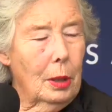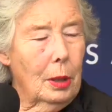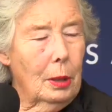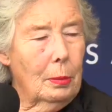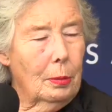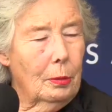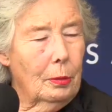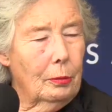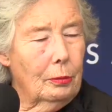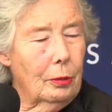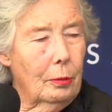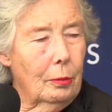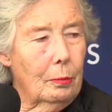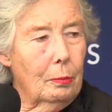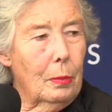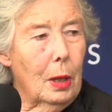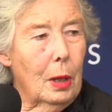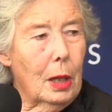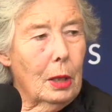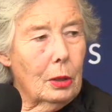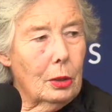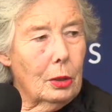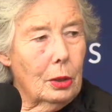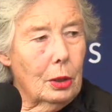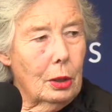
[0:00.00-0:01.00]
from
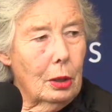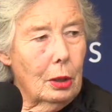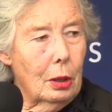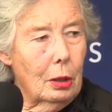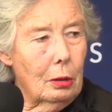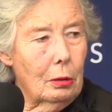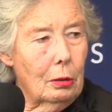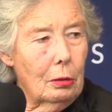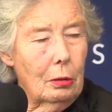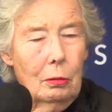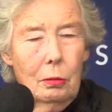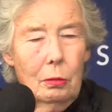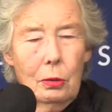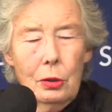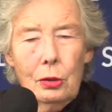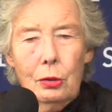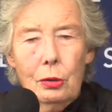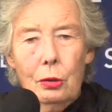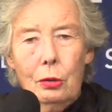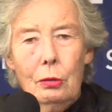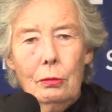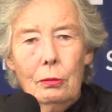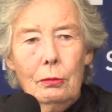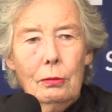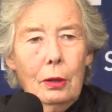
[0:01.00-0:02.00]
Mexico who were sort
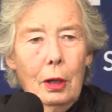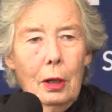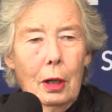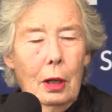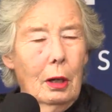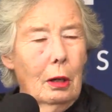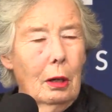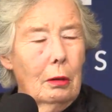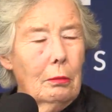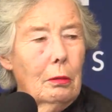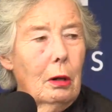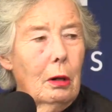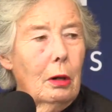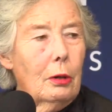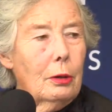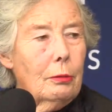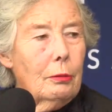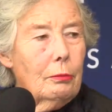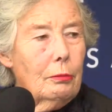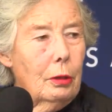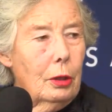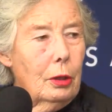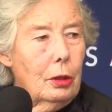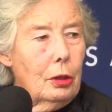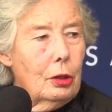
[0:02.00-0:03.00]
of rather
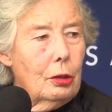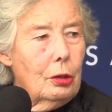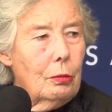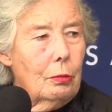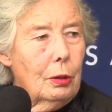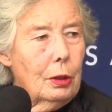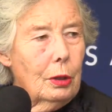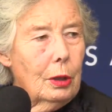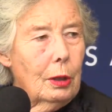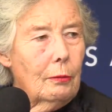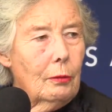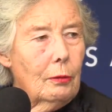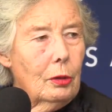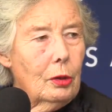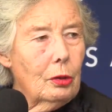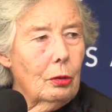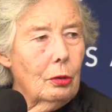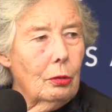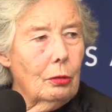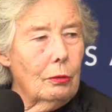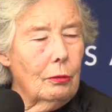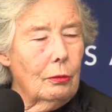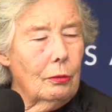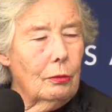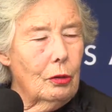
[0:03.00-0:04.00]
rich, with every sort
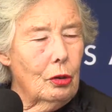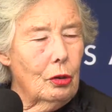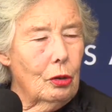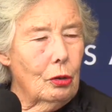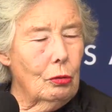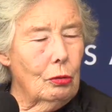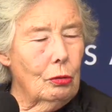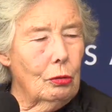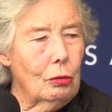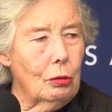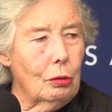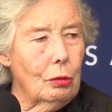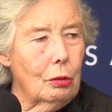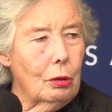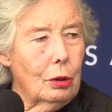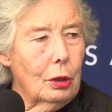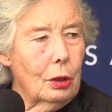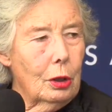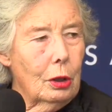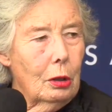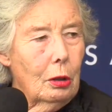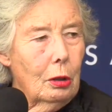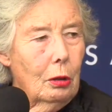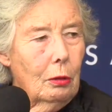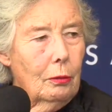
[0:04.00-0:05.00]
of jewel you could think
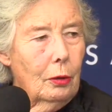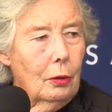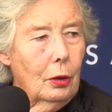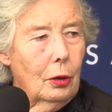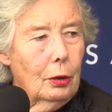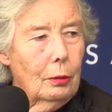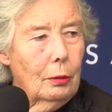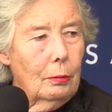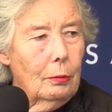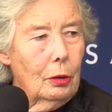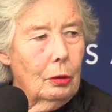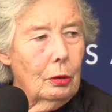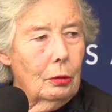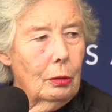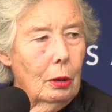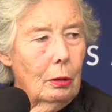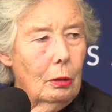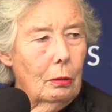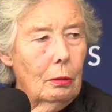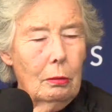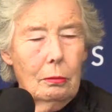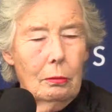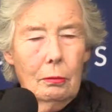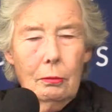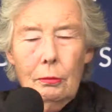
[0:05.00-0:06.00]
of on them, you know,
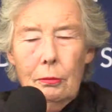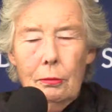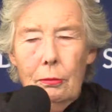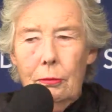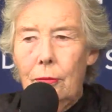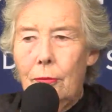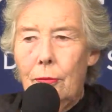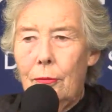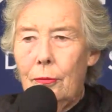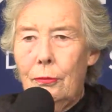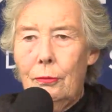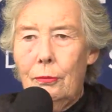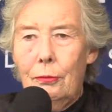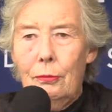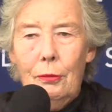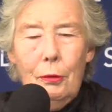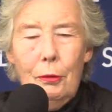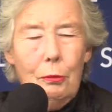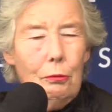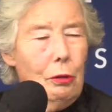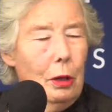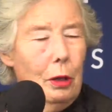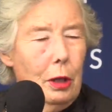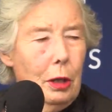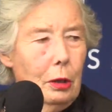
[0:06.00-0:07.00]
and
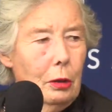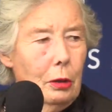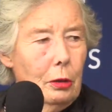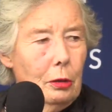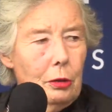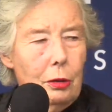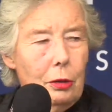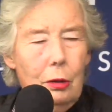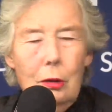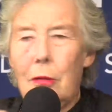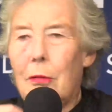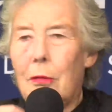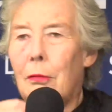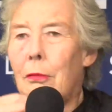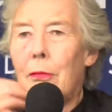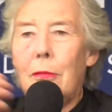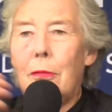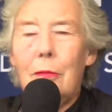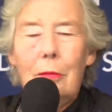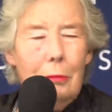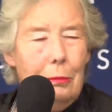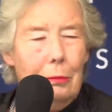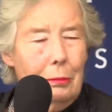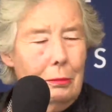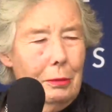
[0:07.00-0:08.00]
rings and
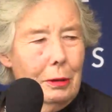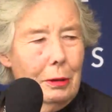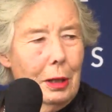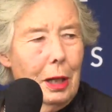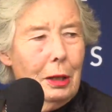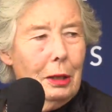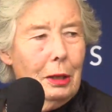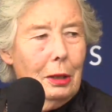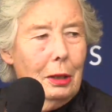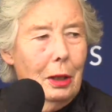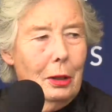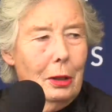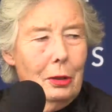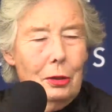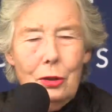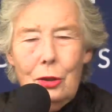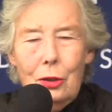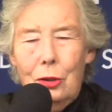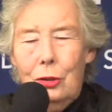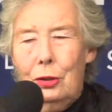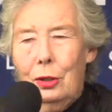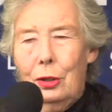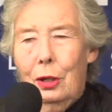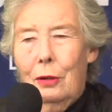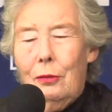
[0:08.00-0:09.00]
necklaces
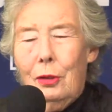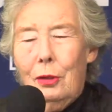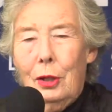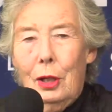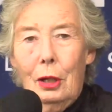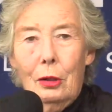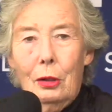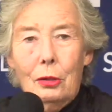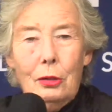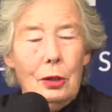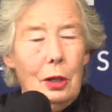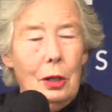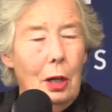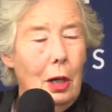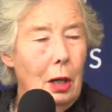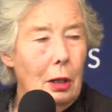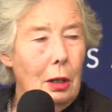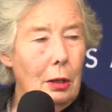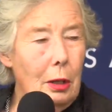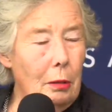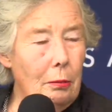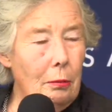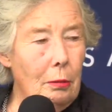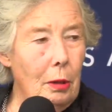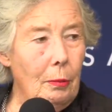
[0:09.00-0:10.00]
and everything else. They
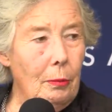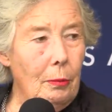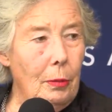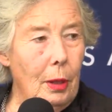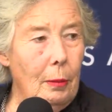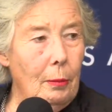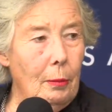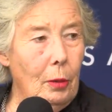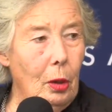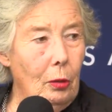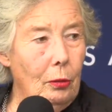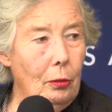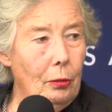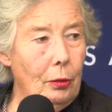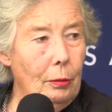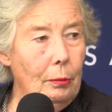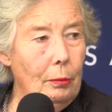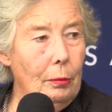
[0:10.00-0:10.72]
ripped them off them,